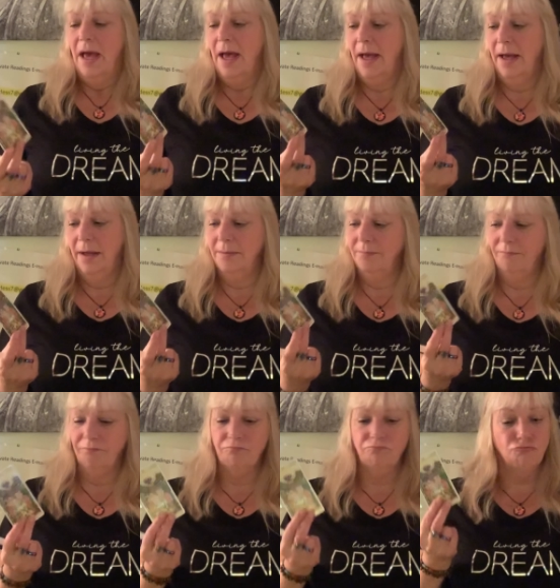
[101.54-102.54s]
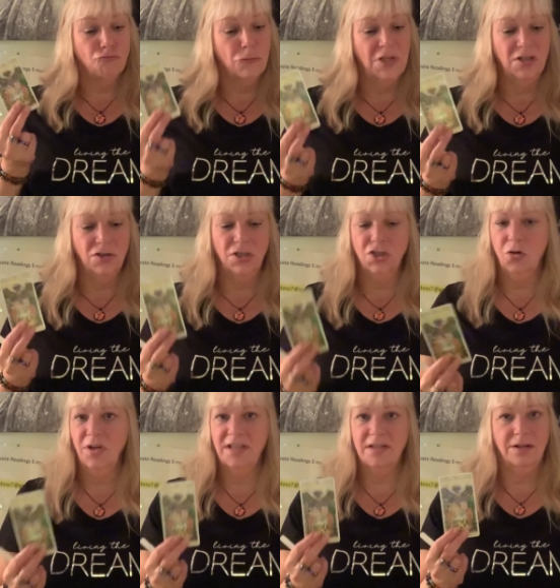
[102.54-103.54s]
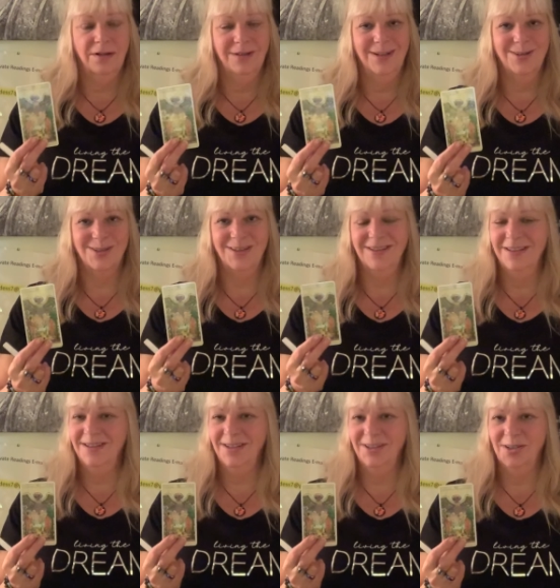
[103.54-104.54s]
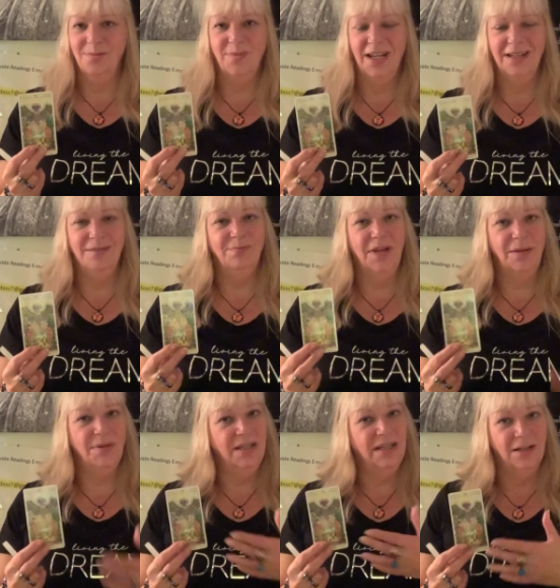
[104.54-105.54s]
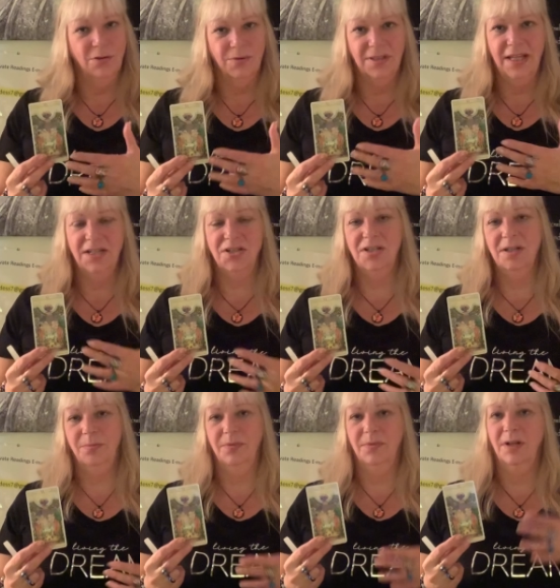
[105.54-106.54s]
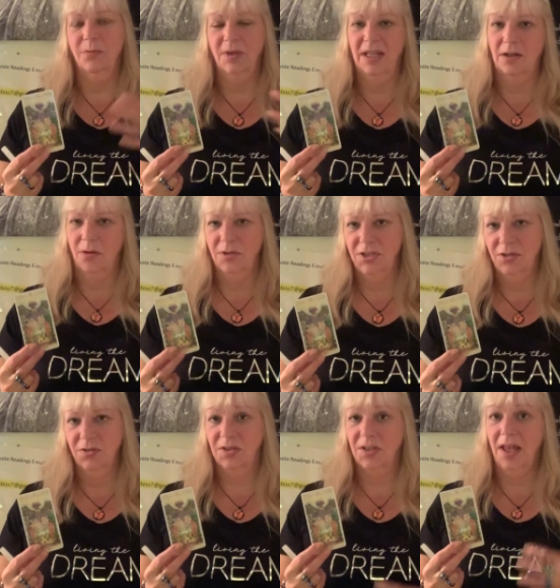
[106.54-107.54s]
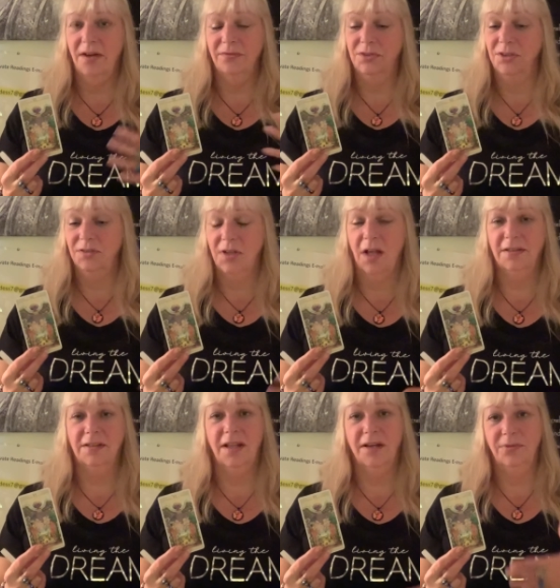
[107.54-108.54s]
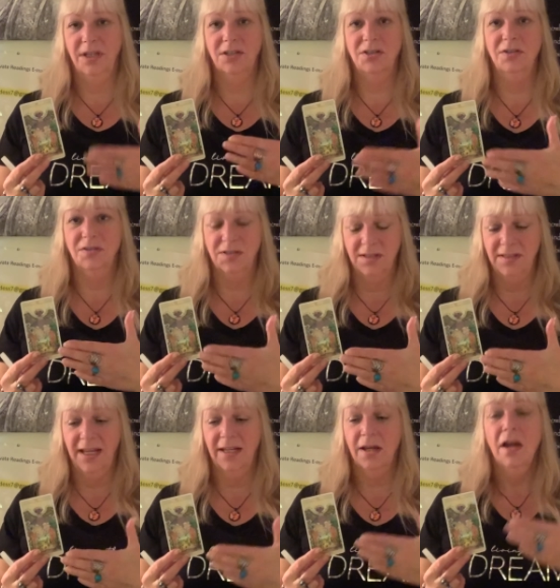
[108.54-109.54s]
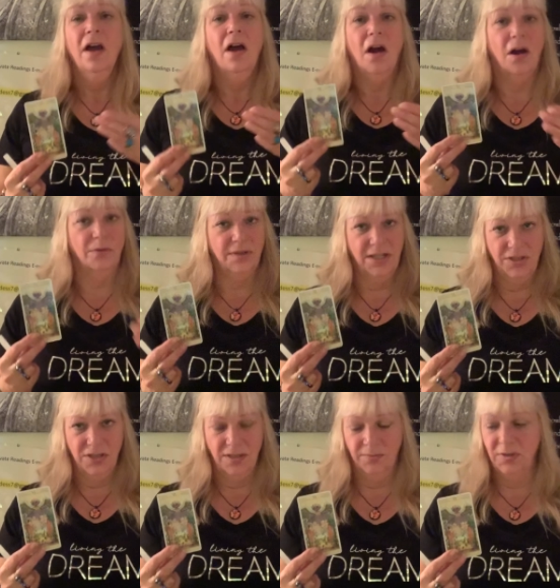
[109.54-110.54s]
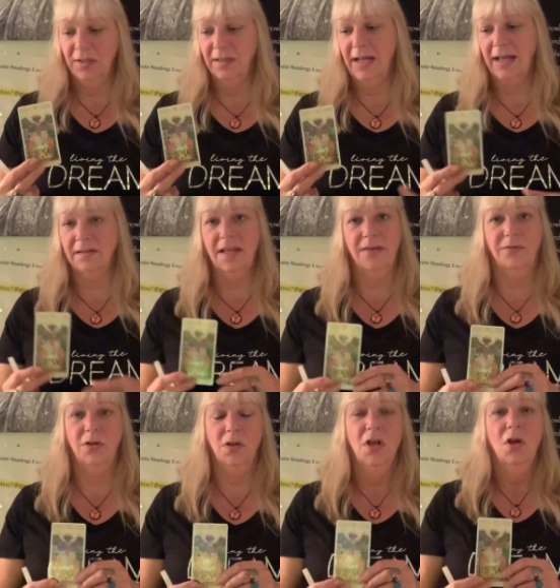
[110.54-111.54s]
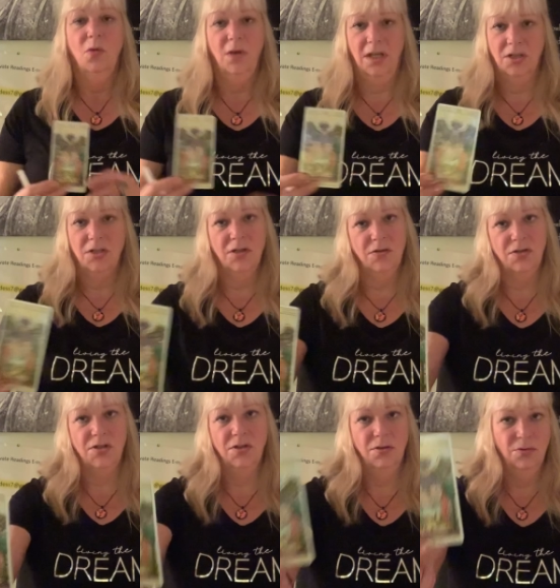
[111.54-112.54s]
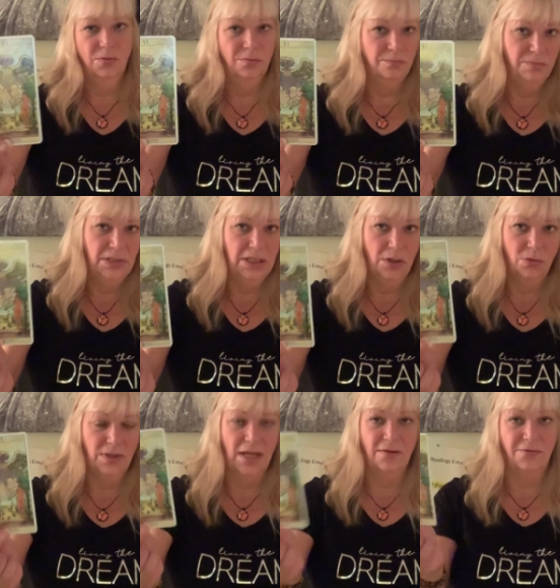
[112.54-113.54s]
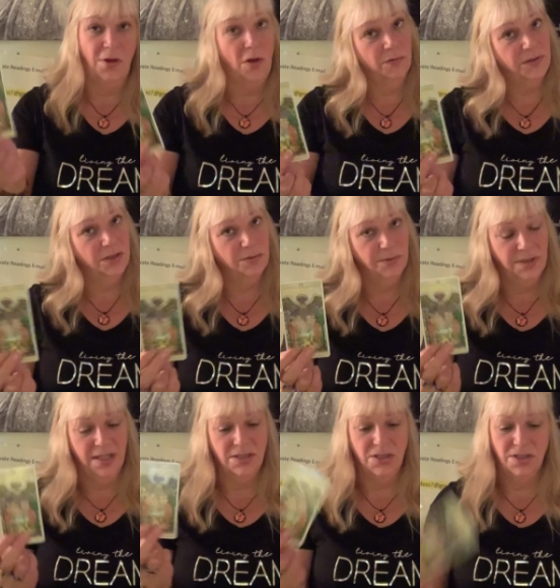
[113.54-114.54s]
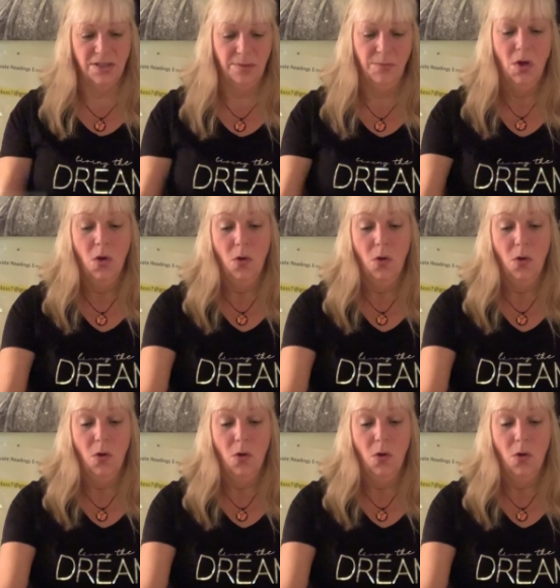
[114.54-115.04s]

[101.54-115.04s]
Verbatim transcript: um, there's a choice or there's a decision made maybe in a relationship there we can always choose to love choose not to love we can choose to take our relationship to the next level we can choose to you know get involved in a relationship